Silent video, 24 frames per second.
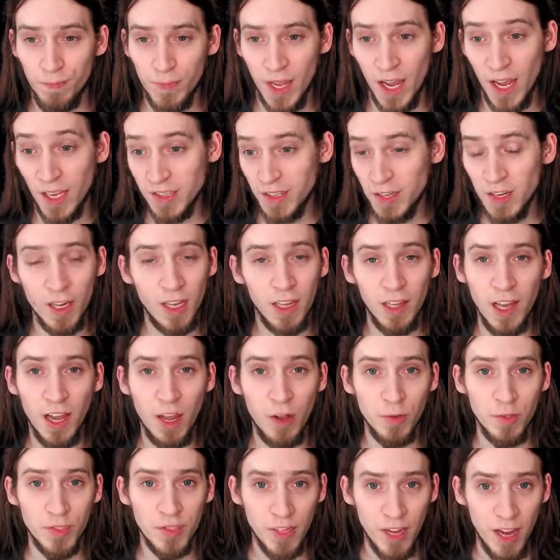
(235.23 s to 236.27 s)
as it
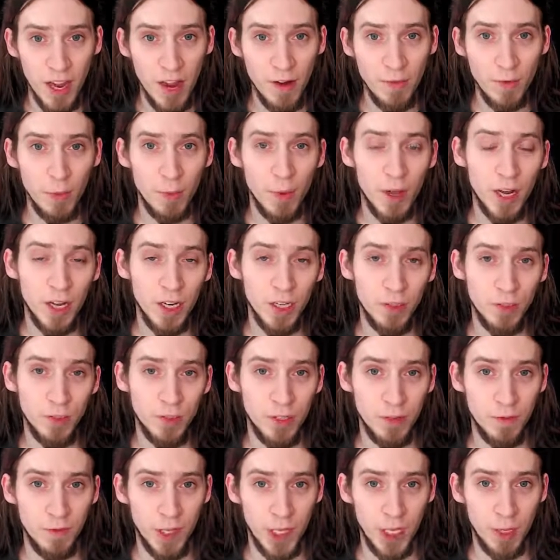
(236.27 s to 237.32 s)
allows everybody to
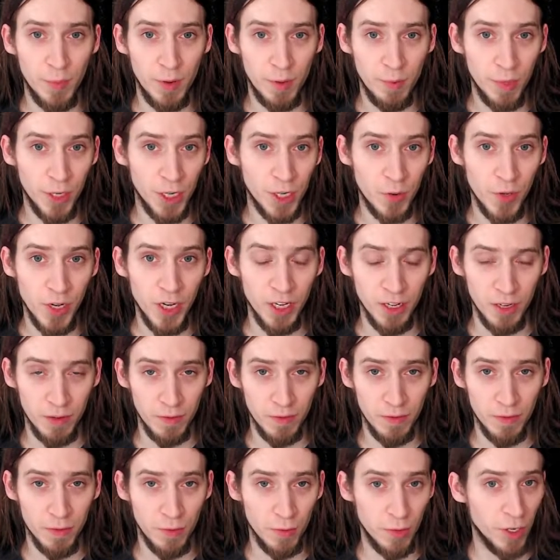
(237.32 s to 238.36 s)
develop and be
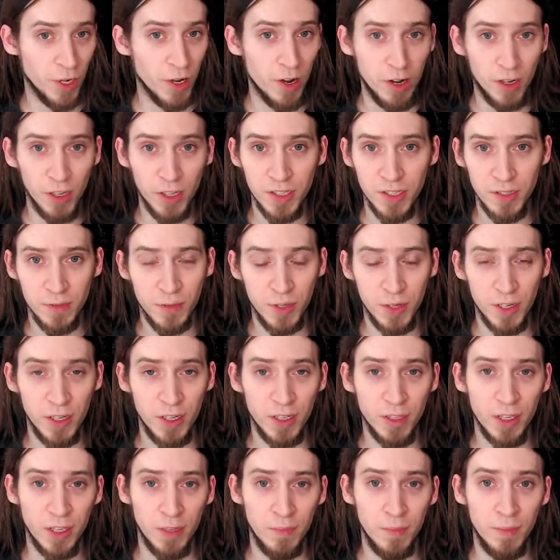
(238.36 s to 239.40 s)
creative, regardless of their
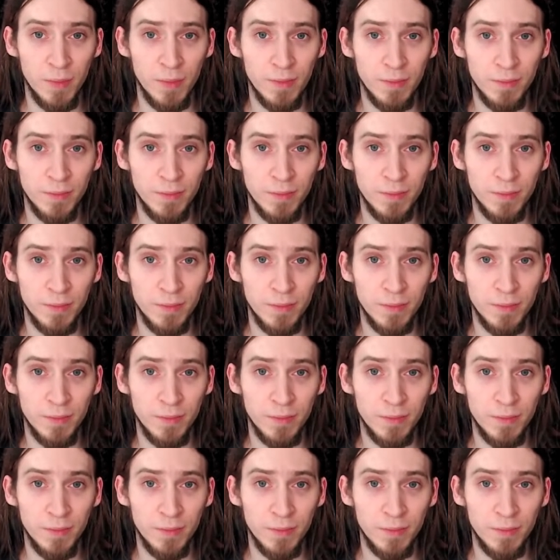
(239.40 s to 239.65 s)
income.